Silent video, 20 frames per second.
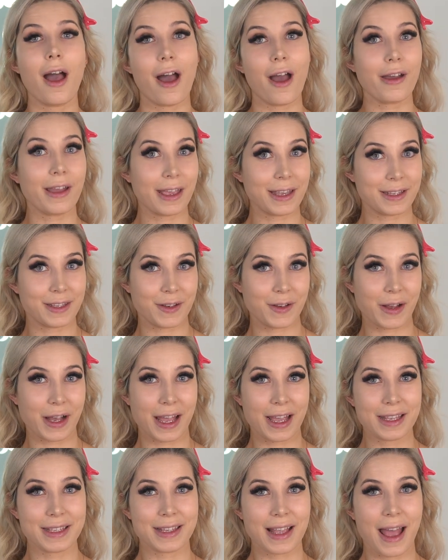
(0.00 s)
Okay, so
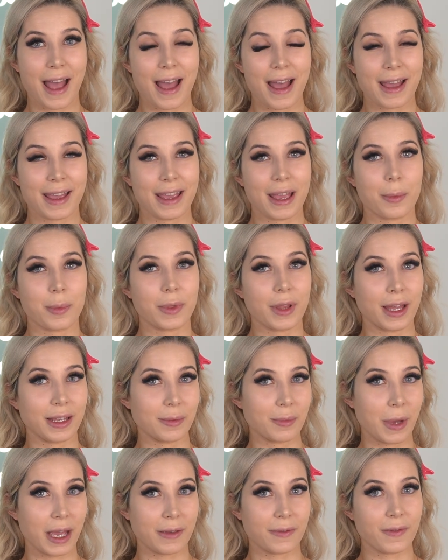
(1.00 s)
guys, I applied
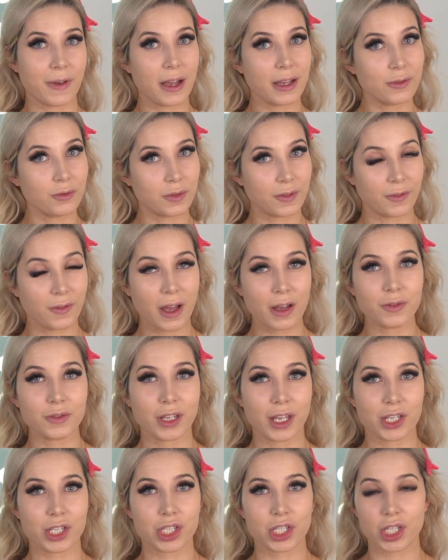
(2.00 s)
my
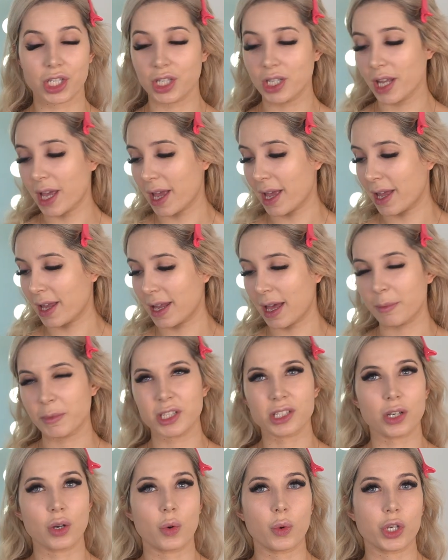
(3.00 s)
foundation and I'm
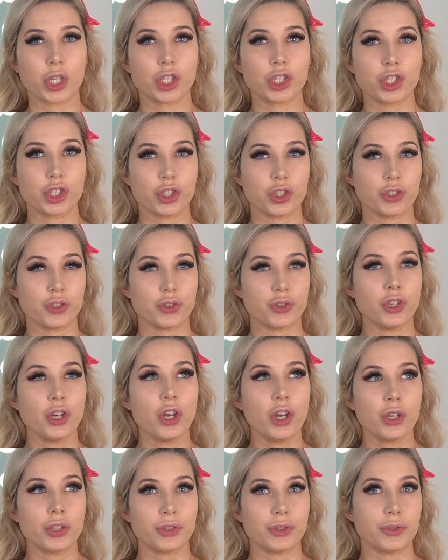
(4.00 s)
not going to
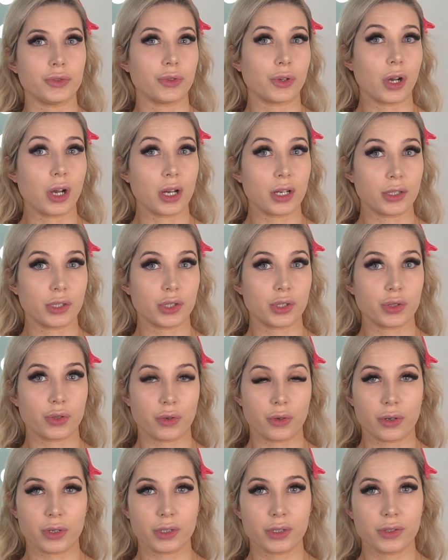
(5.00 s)
do
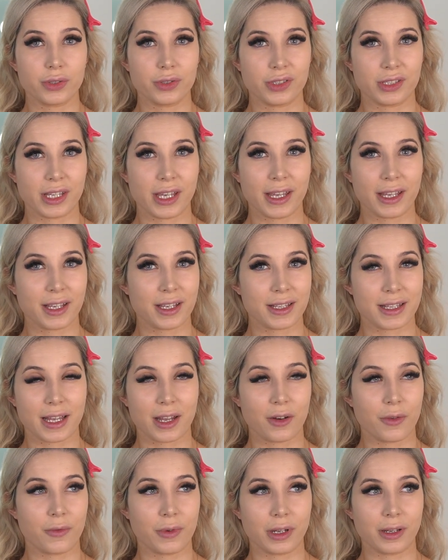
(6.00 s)
contour today because
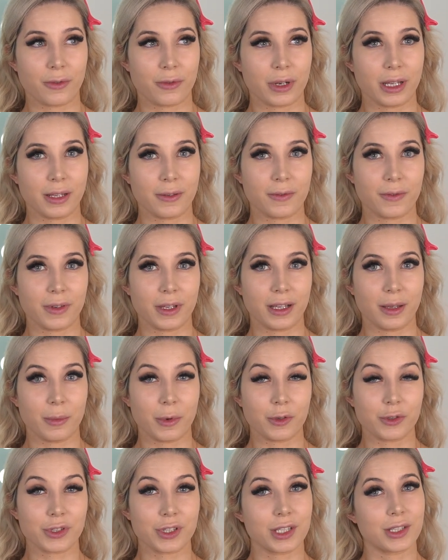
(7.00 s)
I don't really feel
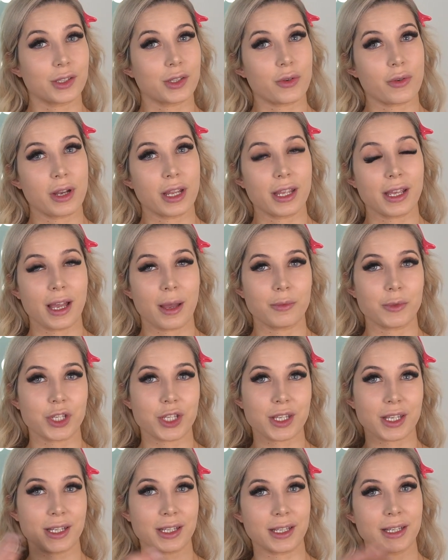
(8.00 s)
about contouring. I'm
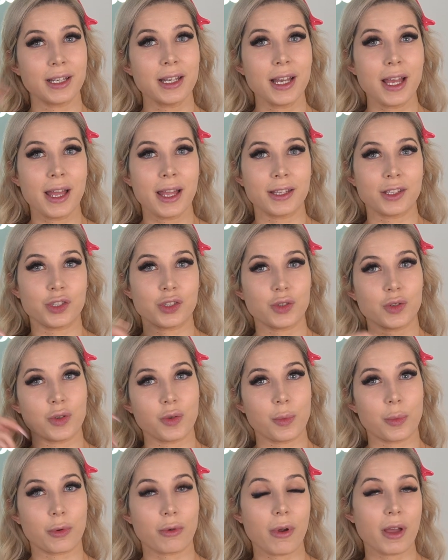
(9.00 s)
just gonna
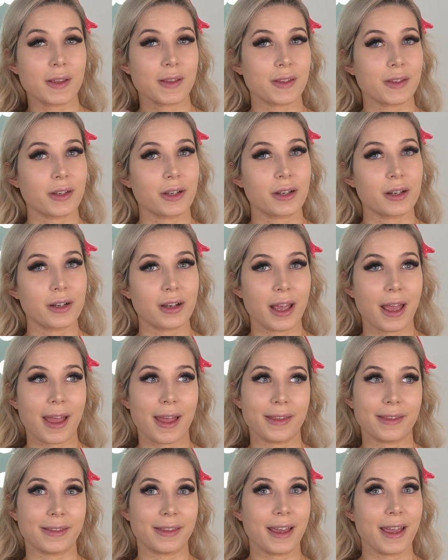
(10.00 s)
do bronzer
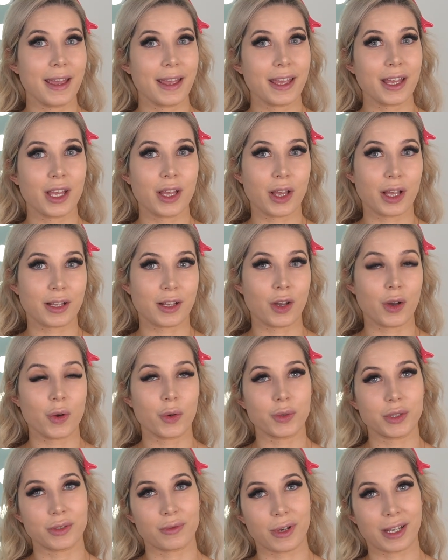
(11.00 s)
and then
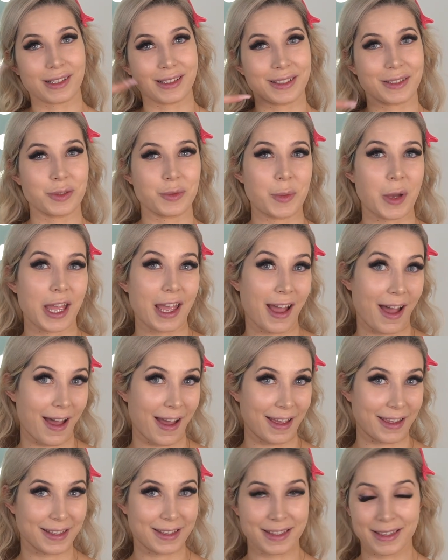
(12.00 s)
go directly to my
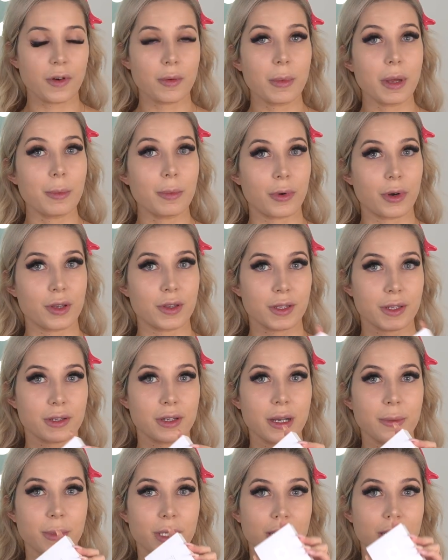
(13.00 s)
eyes. For my bronzer, I'm